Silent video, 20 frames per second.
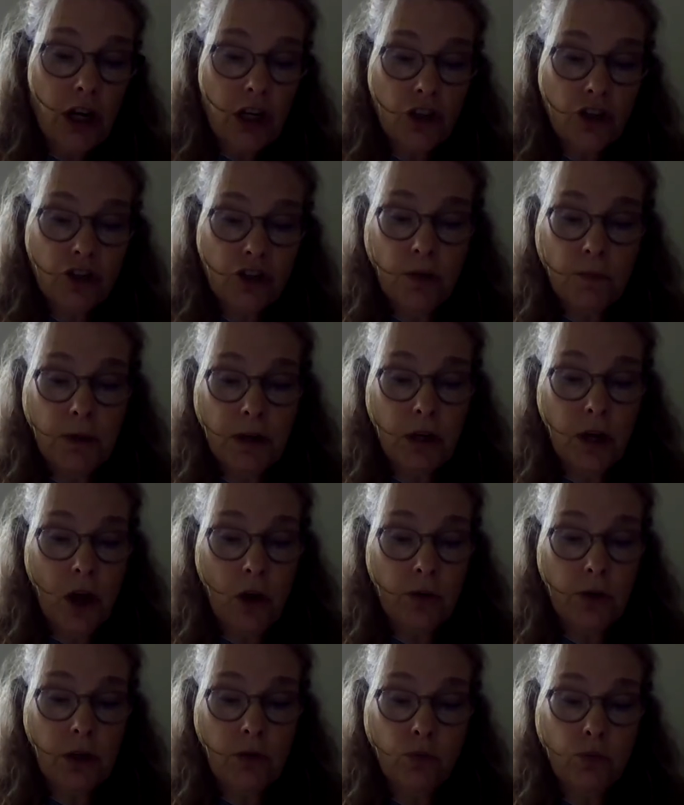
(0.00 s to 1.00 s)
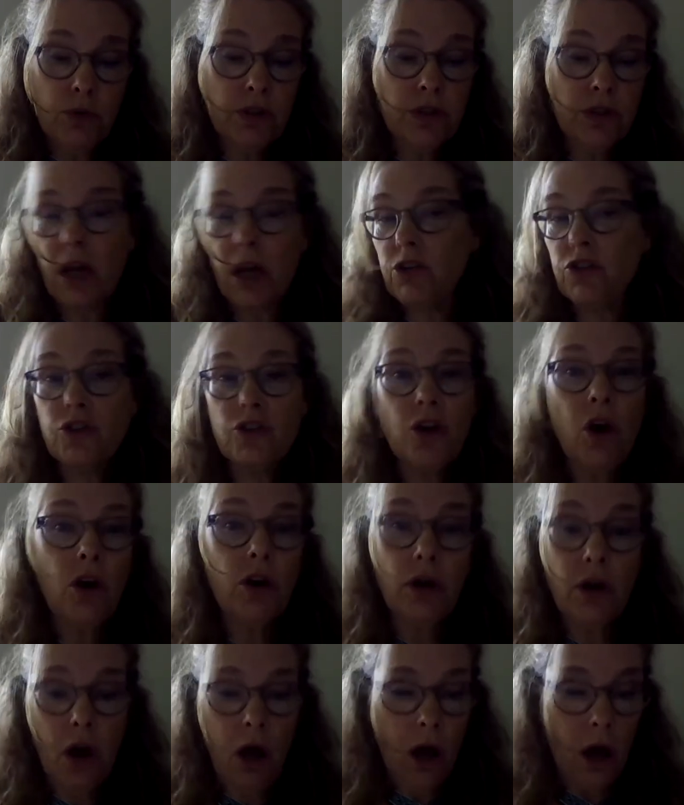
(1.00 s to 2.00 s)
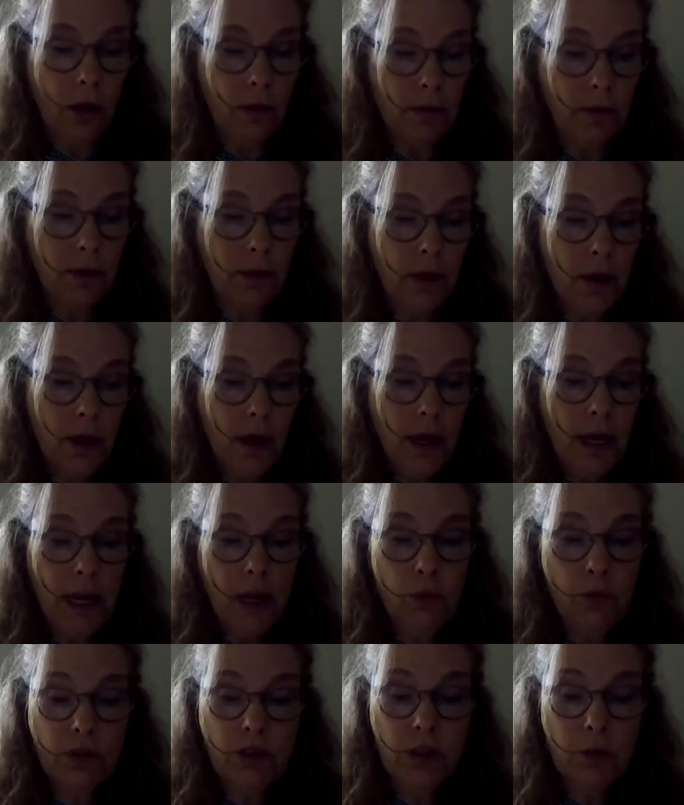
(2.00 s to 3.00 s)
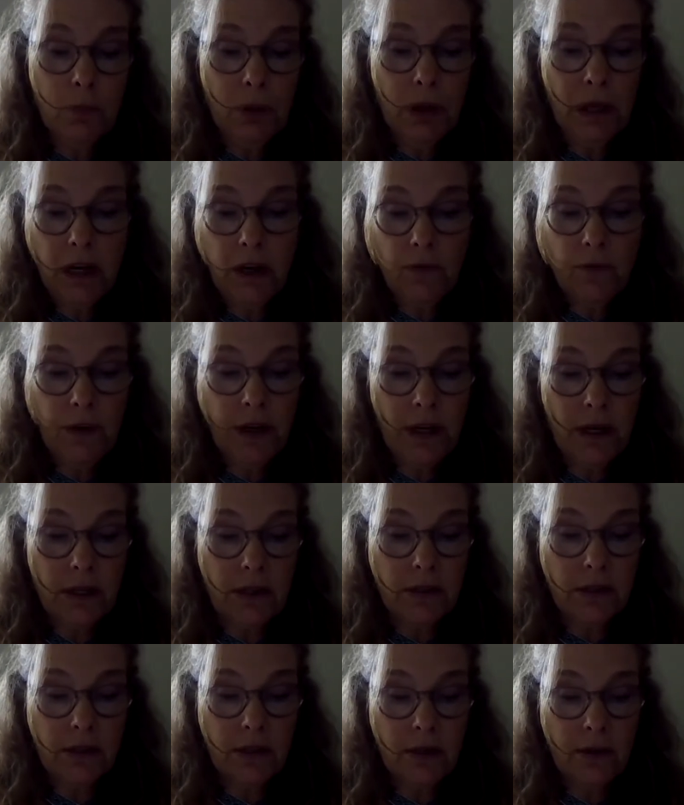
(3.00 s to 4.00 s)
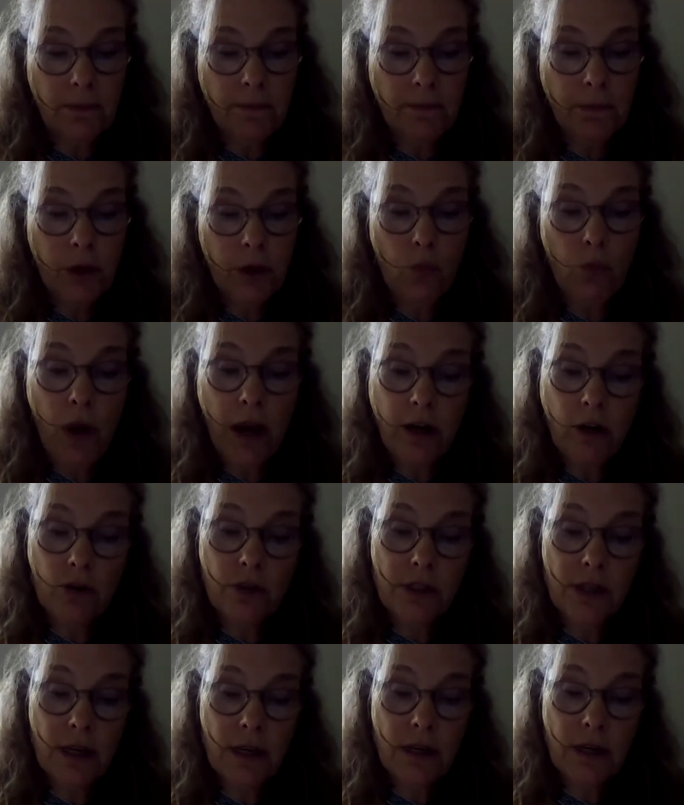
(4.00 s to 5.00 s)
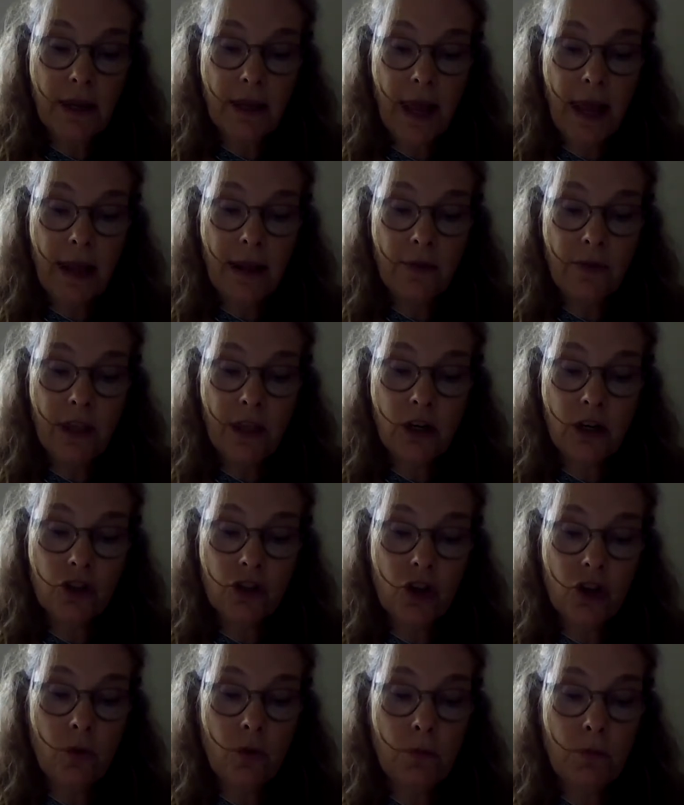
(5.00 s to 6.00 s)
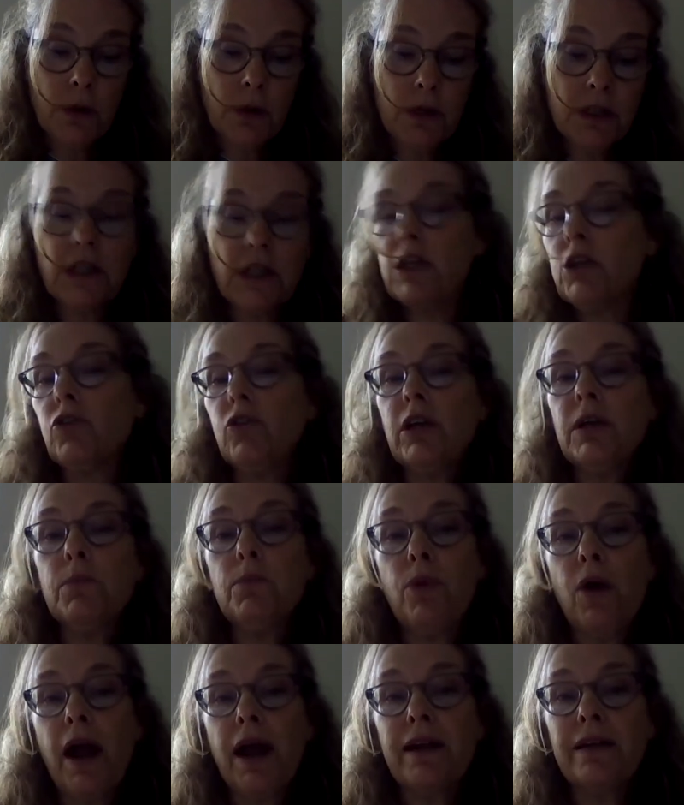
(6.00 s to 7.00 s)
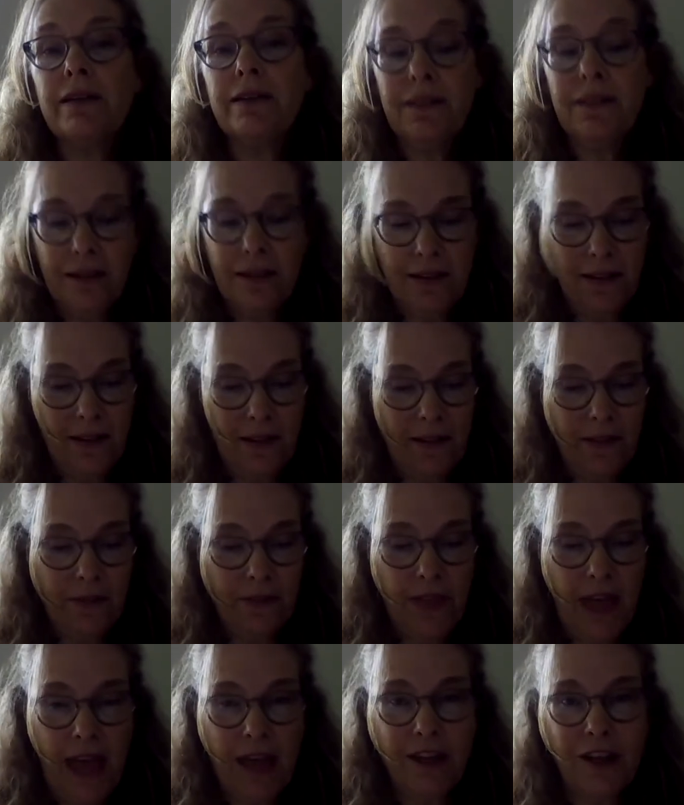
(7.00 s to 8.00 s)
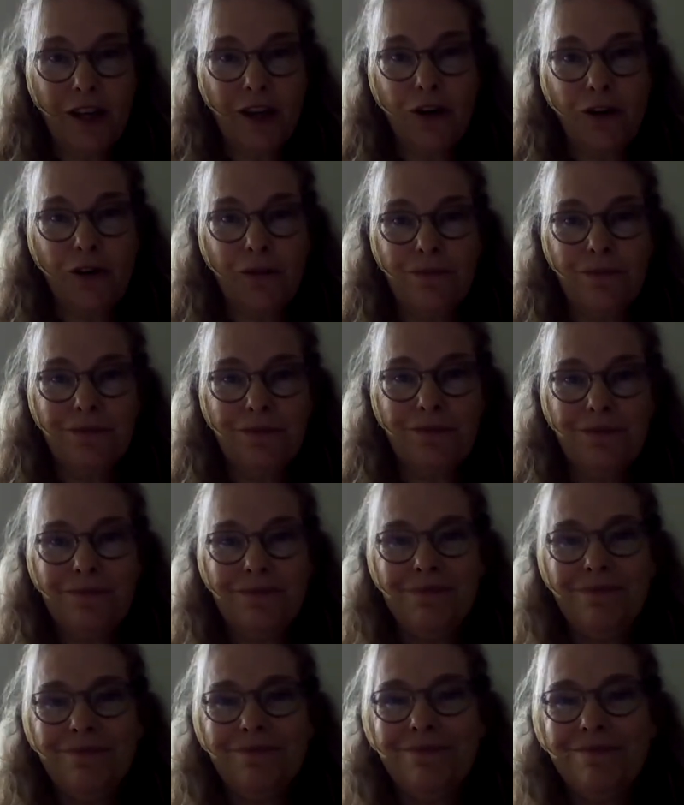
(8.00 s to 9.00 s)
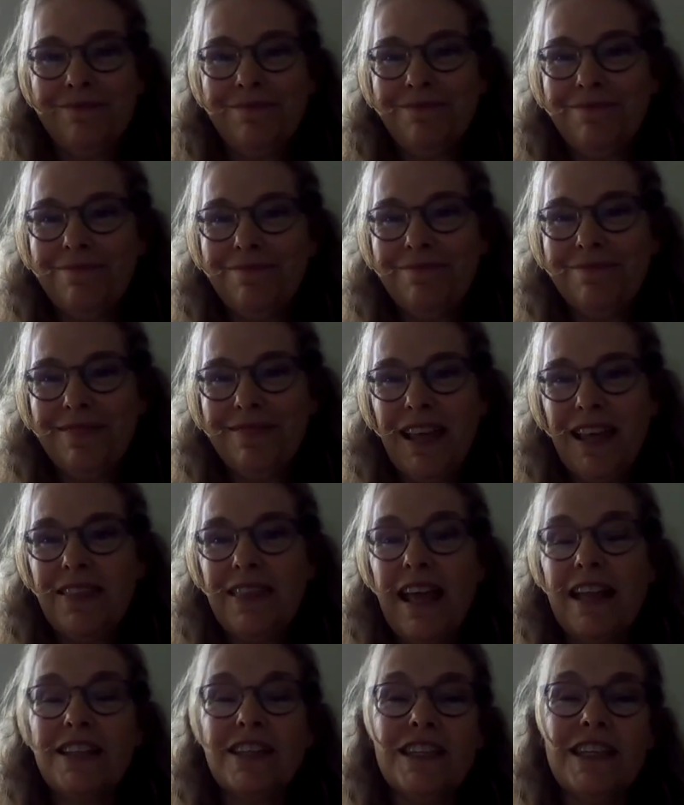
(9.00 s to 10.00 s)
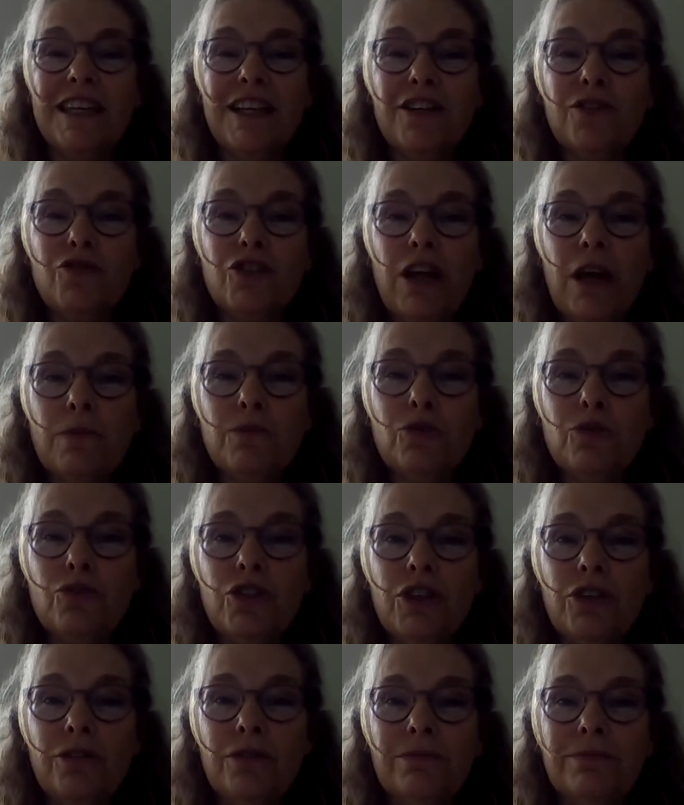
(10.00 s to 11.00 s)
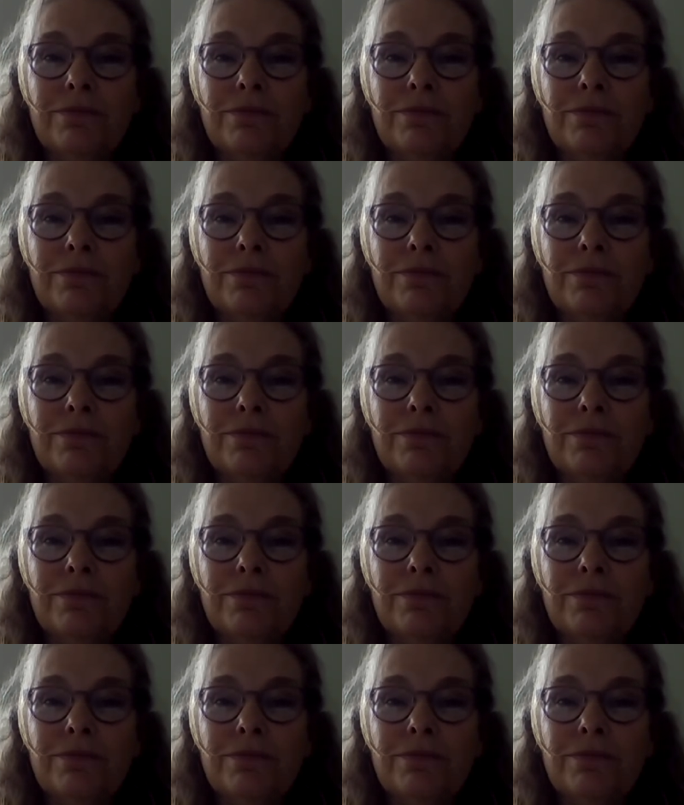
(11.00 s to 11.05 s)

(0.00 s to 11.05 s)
it should be noted, was not a star at all. It was the planet Venus. Records indicate that it shone particularly bright that year. That's the end of chapter 2.